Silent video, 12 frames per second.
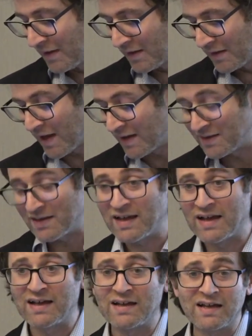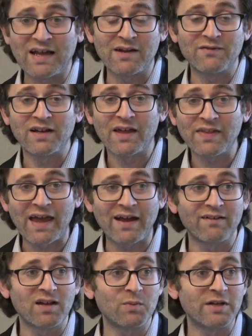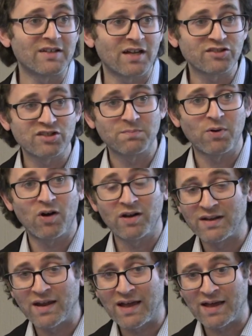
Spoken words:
Then kind of another area we touched upon,